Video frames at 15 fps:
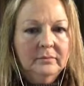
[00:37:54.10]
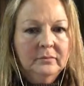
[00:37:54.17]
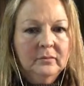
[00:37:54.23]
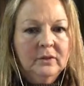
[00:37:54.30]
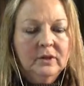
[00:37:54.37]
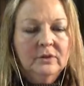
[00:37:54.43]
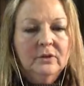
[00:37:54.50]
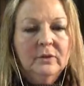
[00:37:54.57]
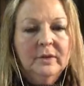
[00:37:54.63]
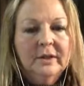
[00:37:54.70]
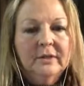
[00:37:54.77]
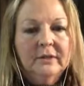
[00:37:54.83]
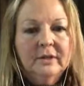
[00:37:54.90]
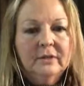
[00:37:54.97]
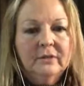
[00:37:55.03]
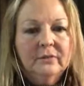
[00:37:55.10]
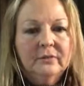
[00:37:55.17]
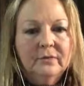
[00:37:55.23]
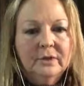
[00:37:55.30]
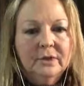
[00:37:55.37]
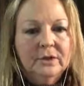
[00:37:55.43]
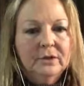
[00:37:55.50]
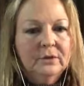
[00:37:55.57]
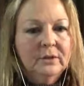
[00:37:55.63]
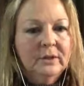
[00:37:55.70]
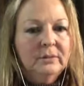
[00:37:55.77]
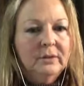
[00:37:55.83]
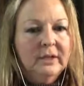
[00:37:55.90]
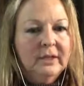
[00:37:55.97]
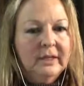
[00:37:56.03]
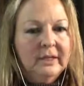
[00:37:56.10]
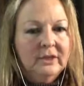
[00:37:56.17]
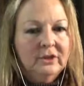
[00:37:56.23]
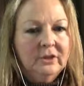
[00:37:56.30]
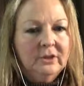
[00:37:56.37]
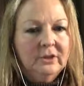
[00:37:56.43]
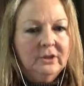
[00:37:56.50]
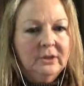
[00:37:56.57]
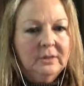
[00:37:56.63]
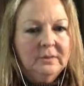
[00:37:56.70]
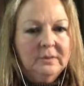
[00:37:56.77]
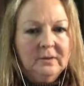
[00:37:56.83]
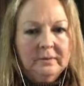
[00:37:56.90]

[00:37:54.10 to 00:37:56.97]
So, whether it's for you in relationships,